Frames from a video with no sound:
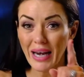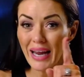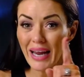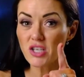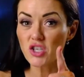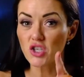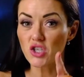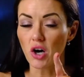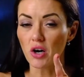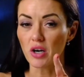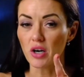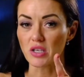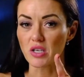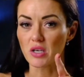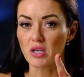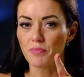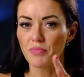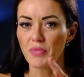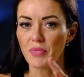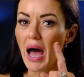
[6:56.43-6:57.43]
started,
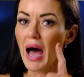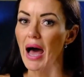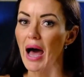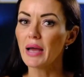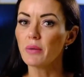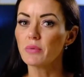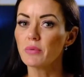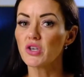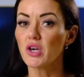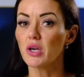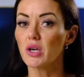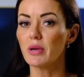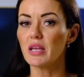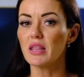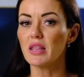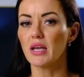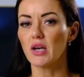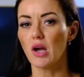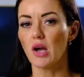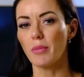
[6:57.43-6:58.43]
I was going to be
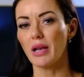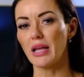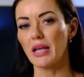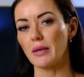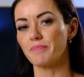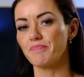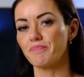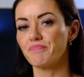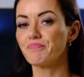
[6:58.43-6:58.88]
the anomaly.